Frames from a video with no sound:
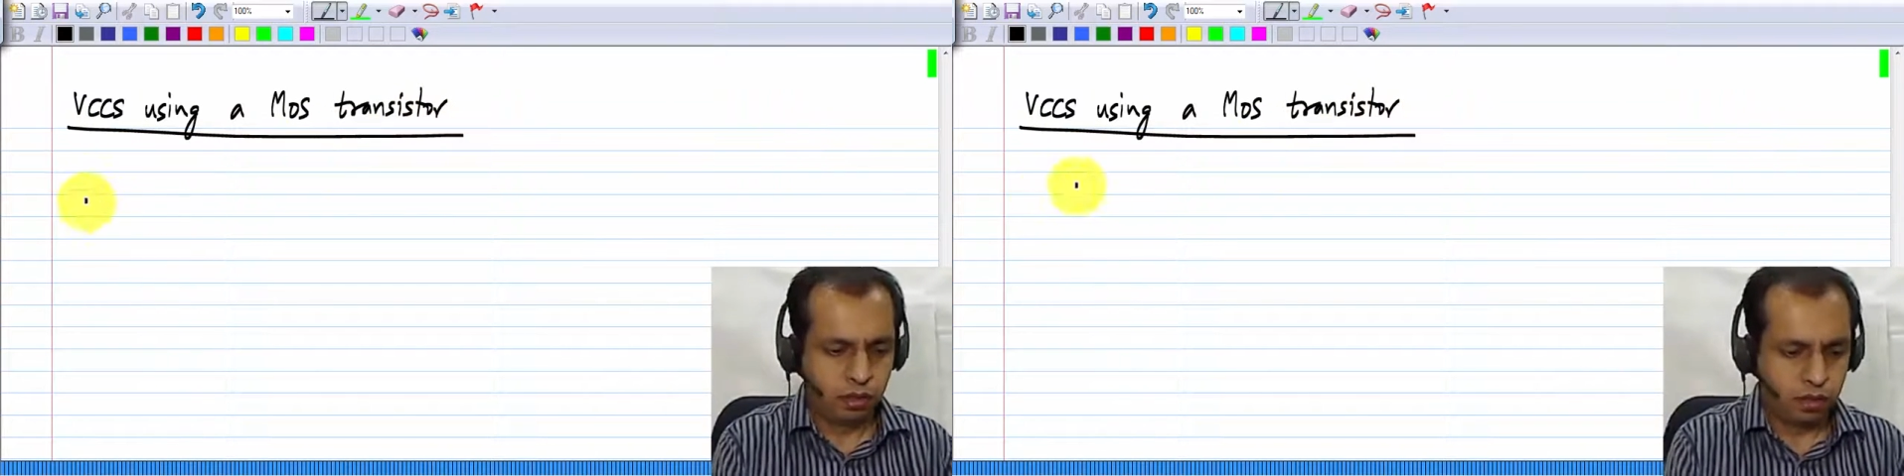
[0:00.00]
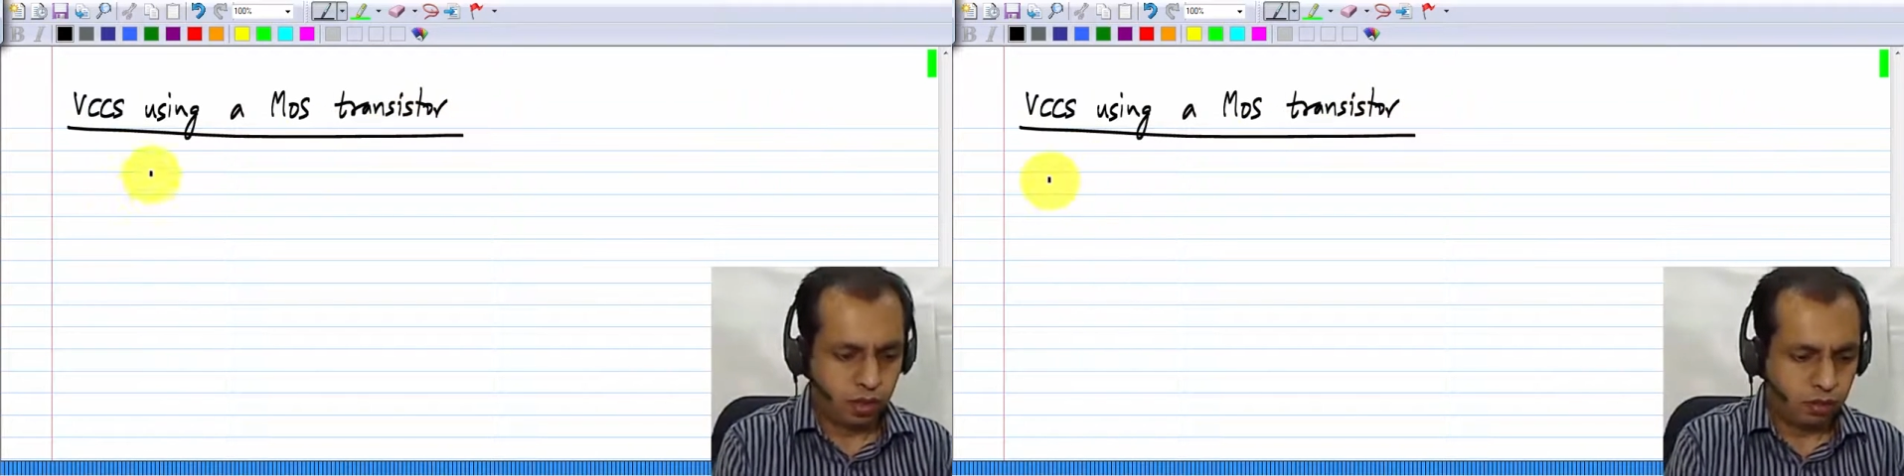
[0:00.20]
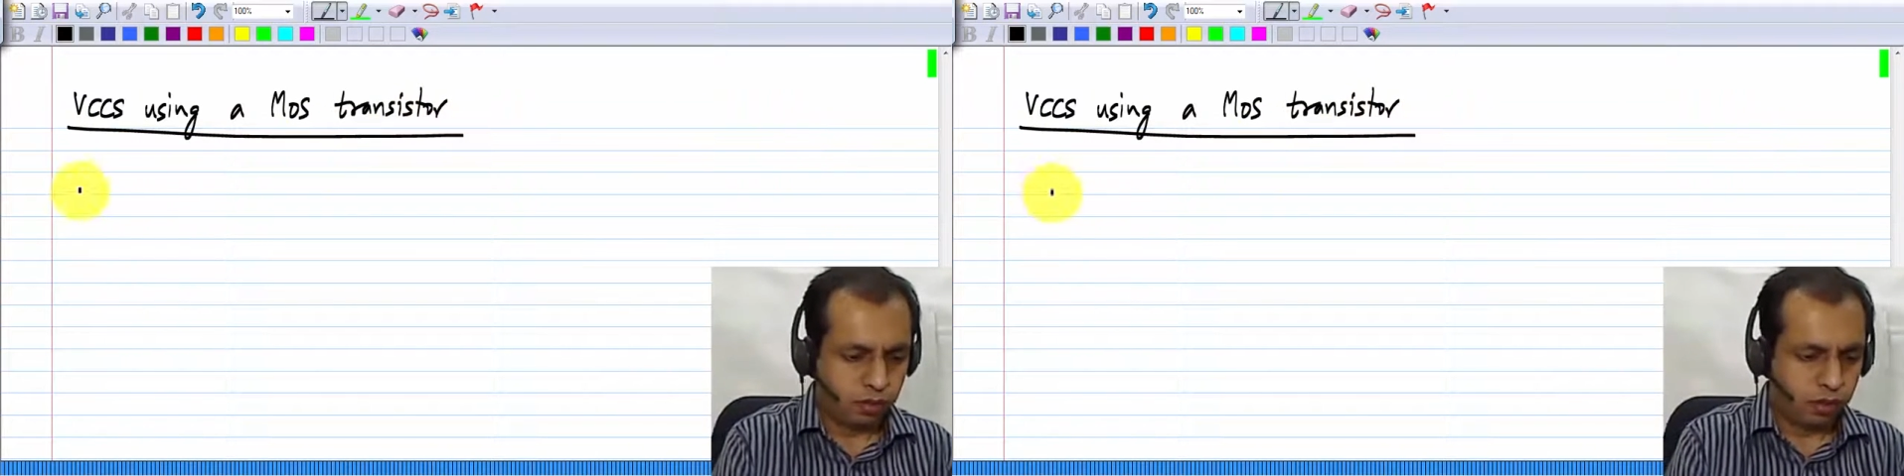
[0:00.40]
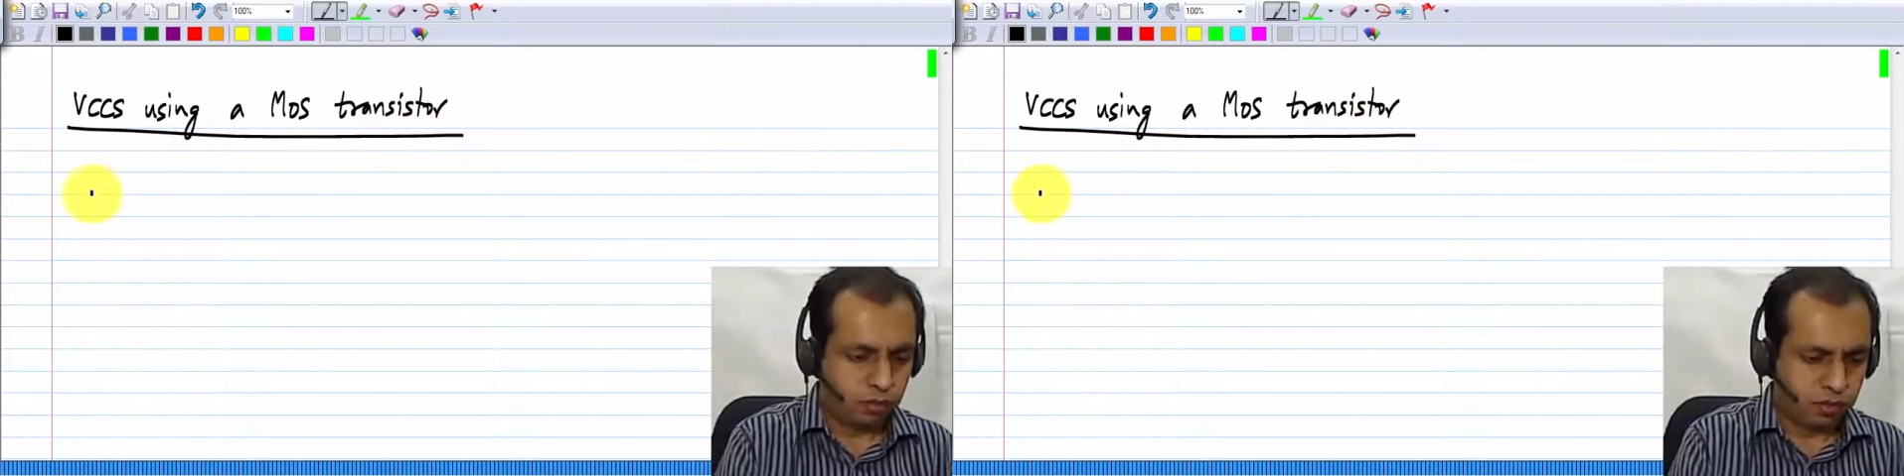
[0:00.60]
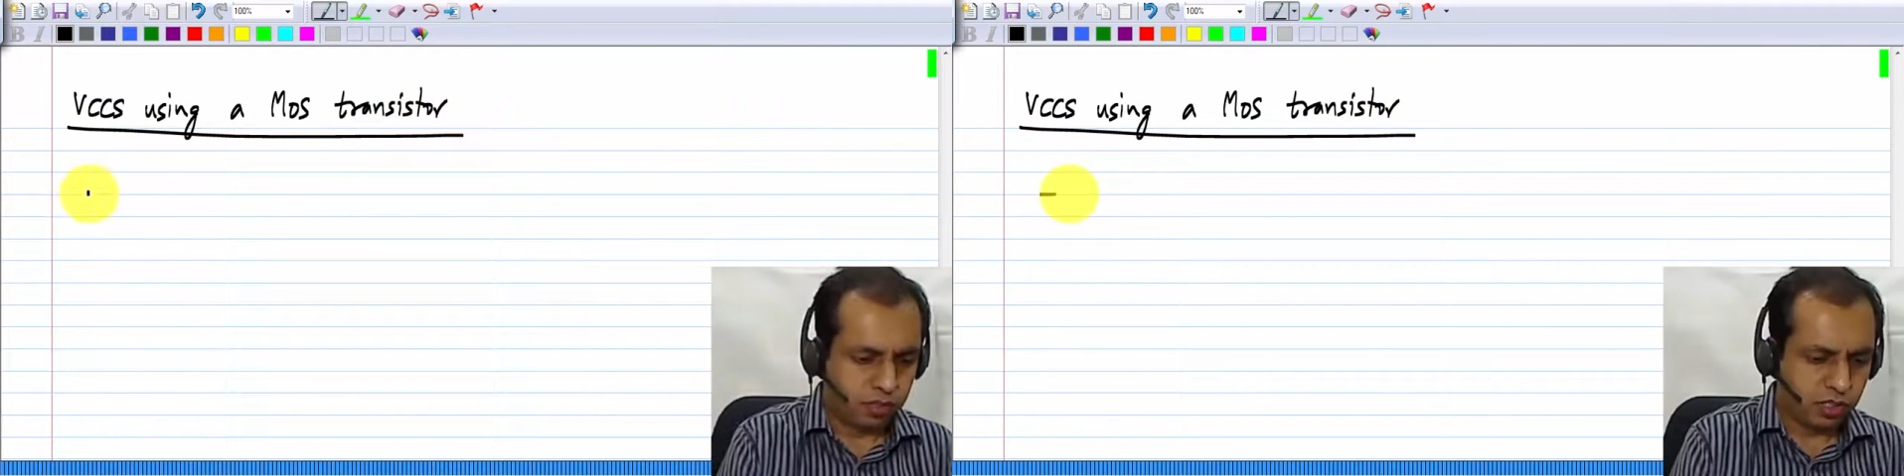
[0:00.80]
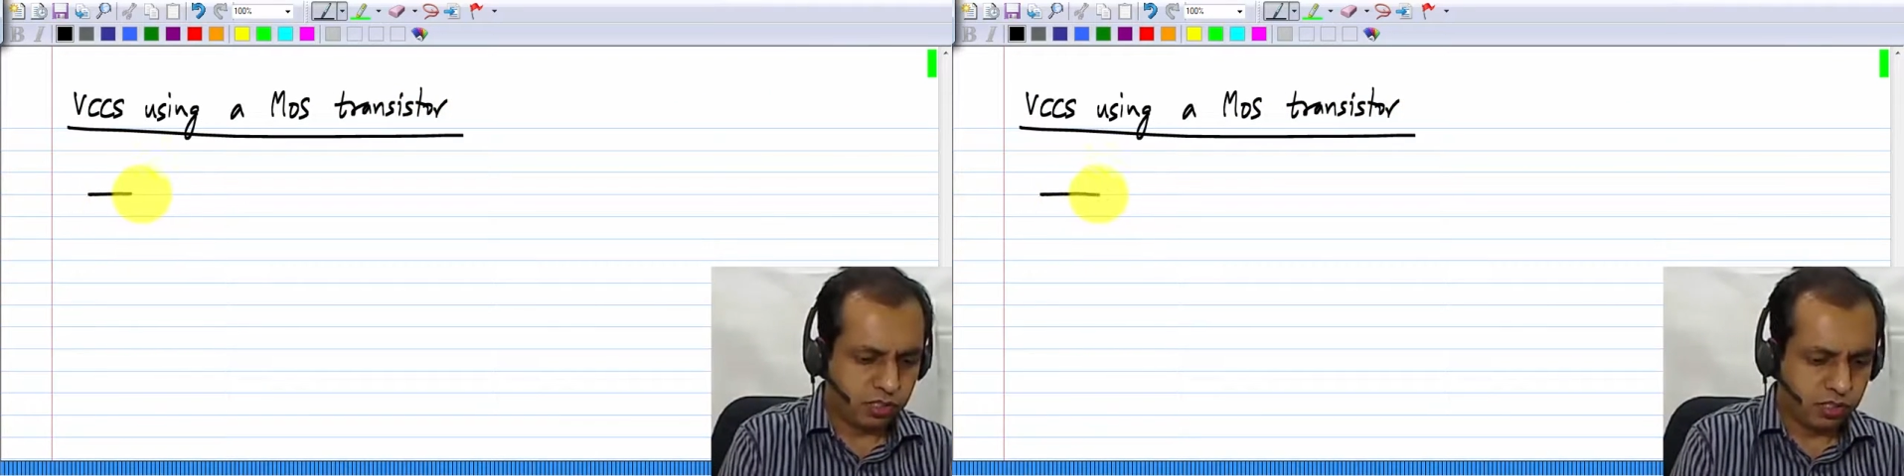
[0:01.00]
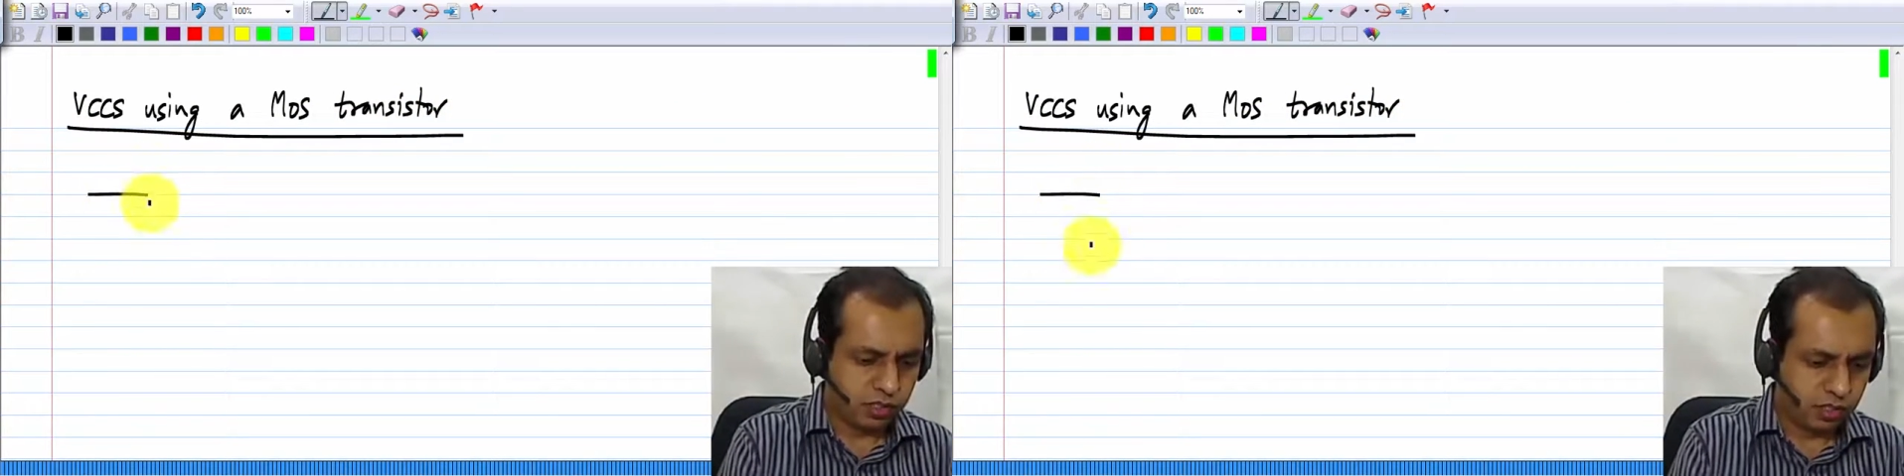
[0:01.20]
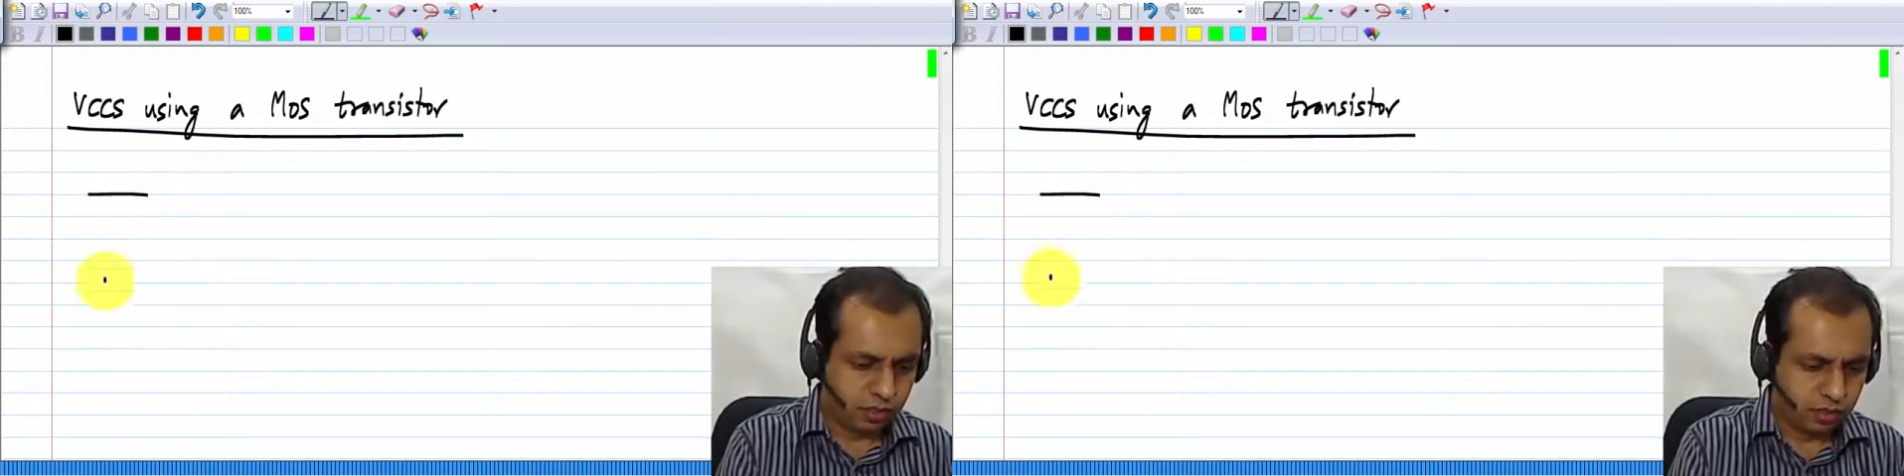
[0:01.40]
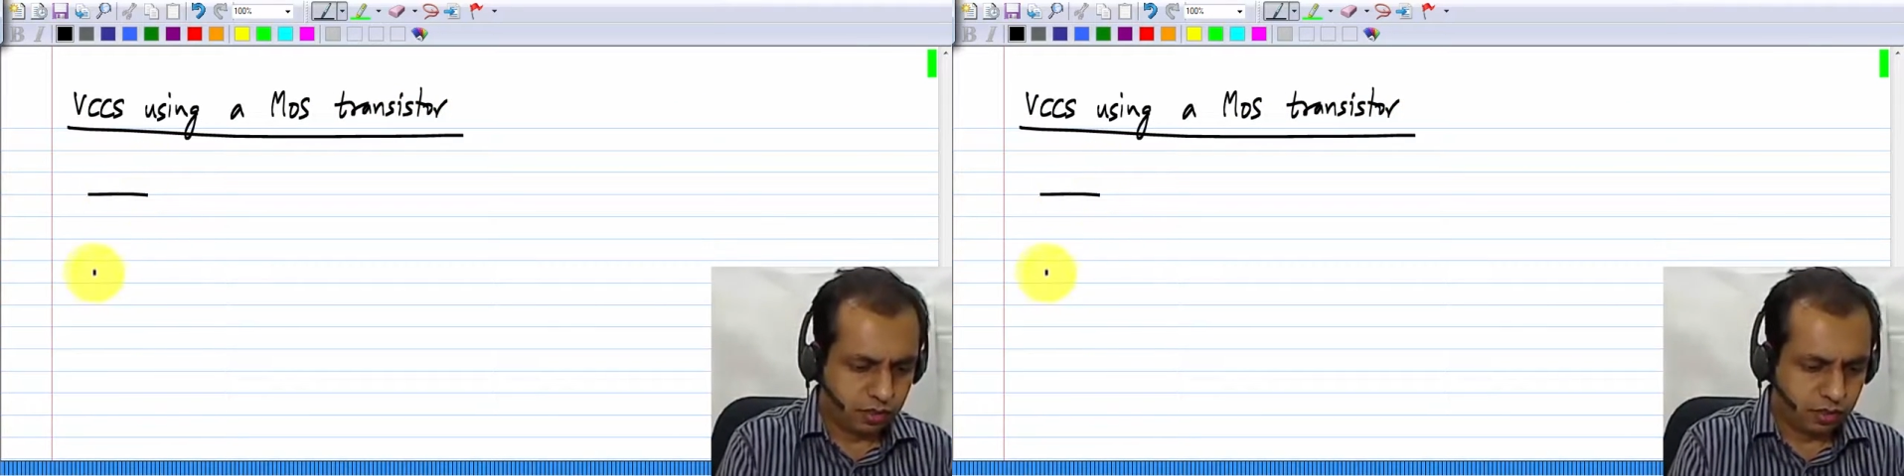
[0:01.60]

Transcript: Now a MOS transistor